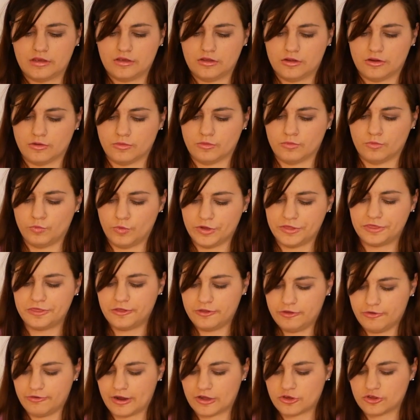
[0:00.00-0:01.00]
or with
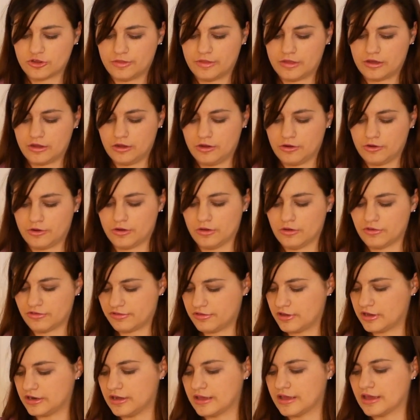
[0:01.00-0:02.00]
the direction the hair grows,
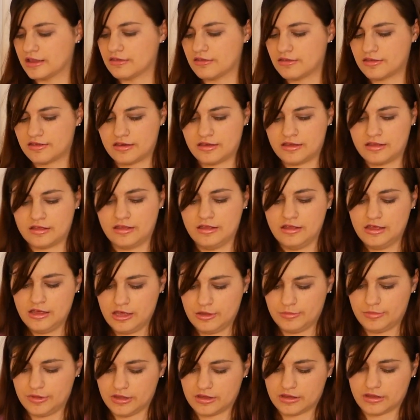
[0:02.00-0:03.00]
not against it,
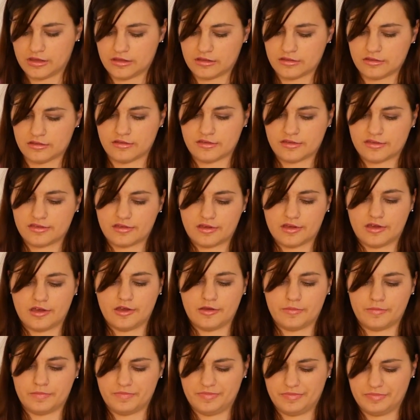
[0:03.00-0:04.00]
because
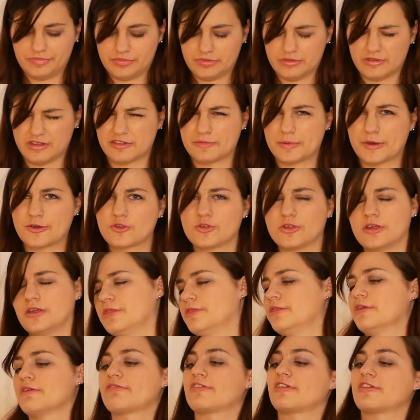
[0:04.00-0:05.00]
especially
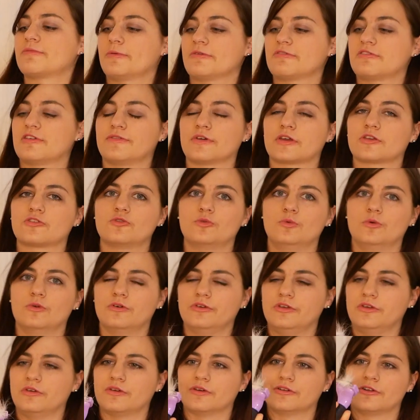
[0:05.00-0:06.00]
this specific
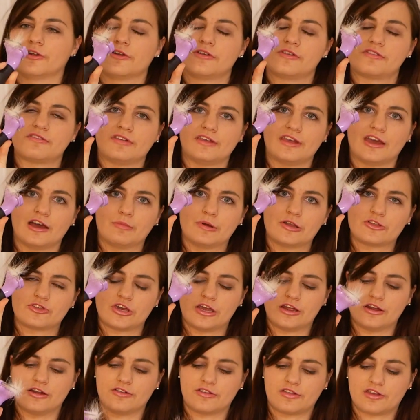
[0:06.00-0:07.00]
tool, you can already see how much
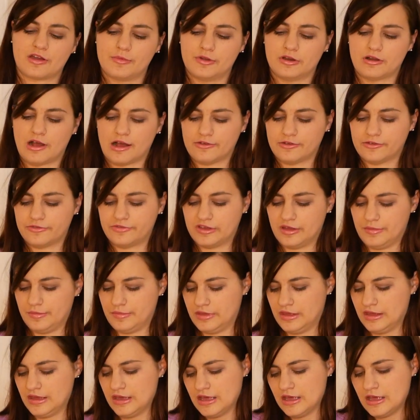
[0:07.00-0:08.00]
hair is coming off of
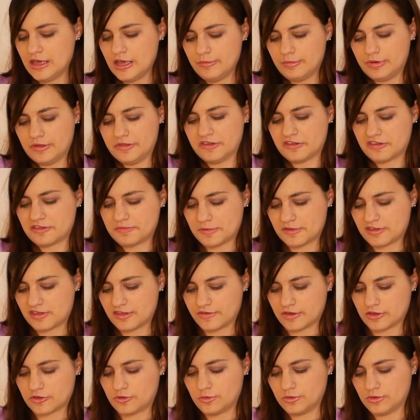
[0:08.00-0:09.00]
him. But this
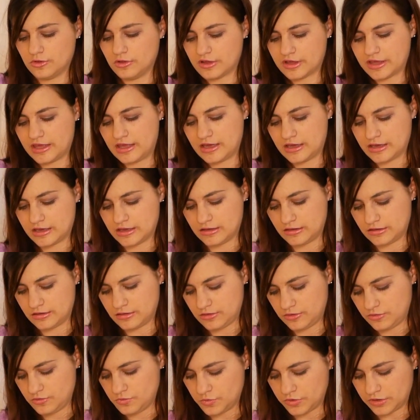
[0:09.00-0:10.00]
specific tool
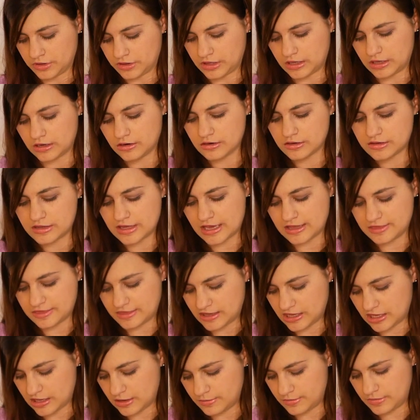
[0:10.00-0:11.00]
can really irritate
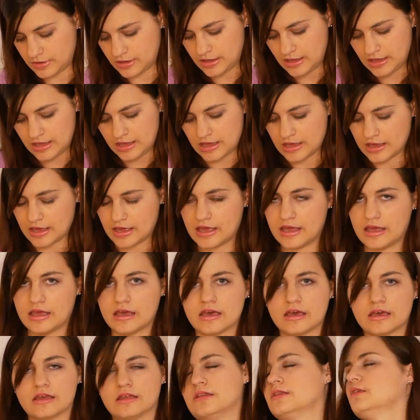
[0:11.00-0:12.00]
them,
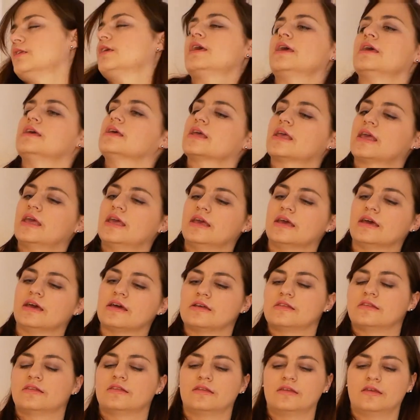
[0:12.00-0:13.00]
and it
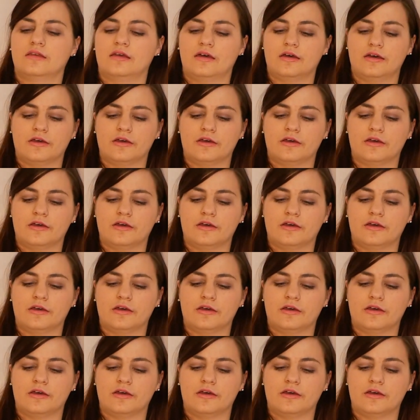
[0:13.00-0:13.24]
can